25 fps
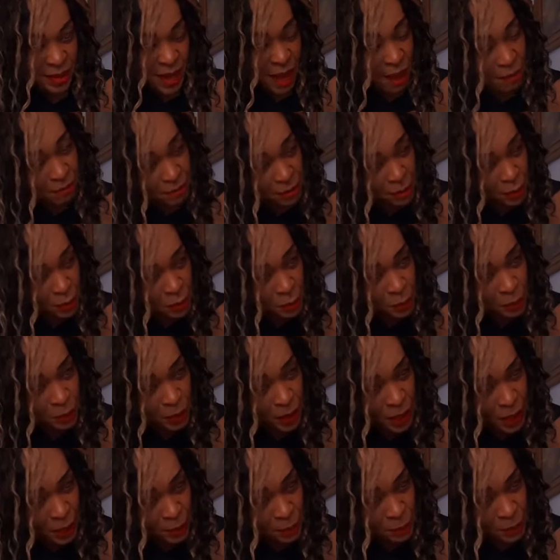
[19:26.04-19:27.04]
have it
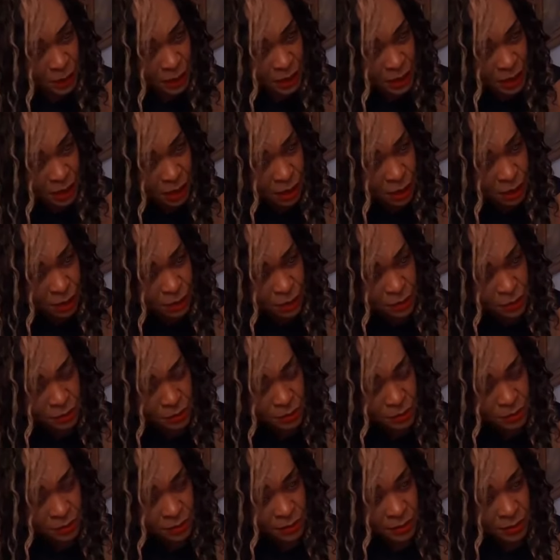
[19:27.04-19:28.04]
you, baby girl?